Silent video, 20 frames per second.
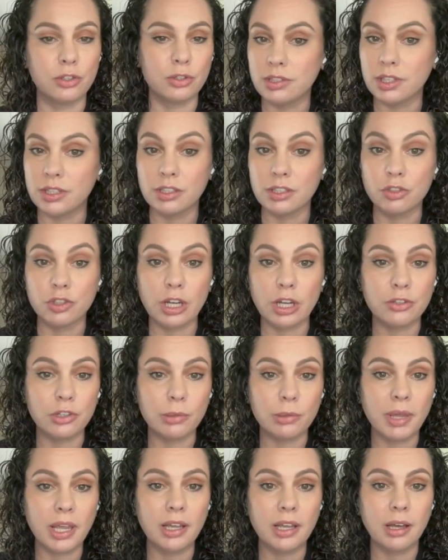Does the
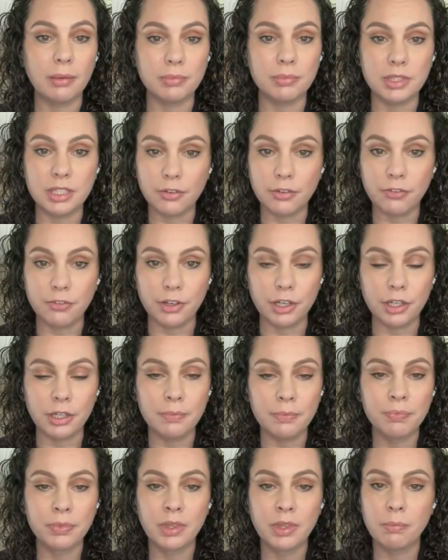gender makeup
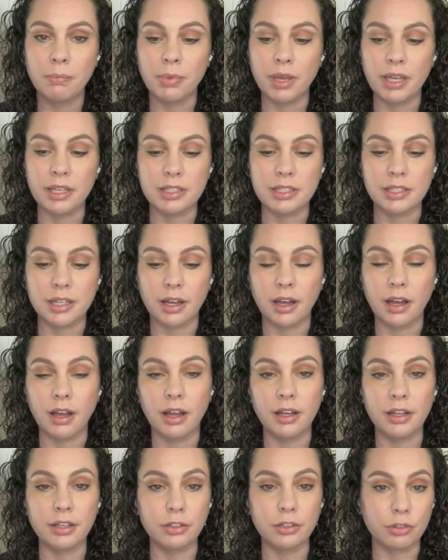differ based
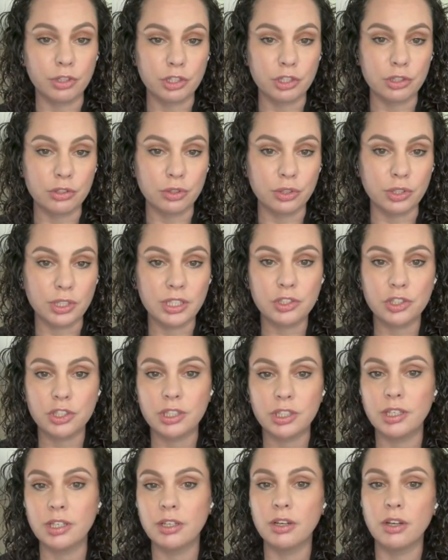on Christian
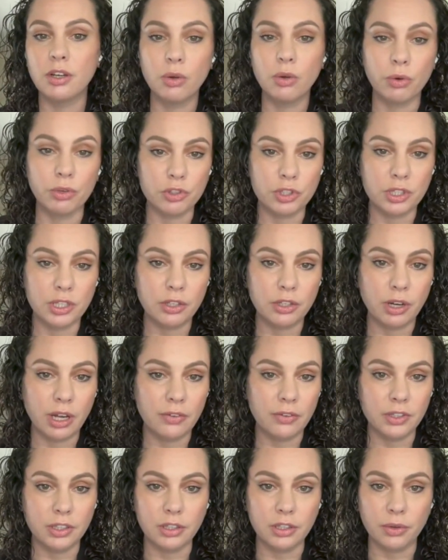tradition or
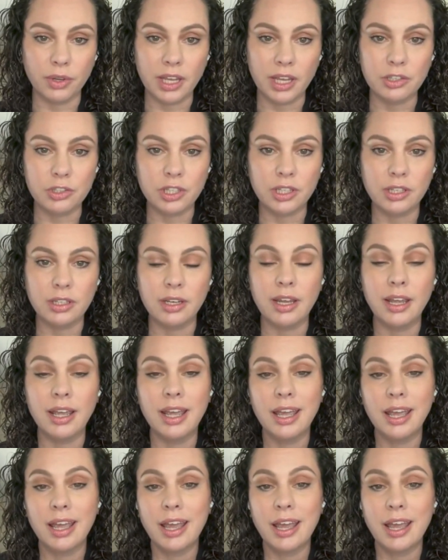geographic location?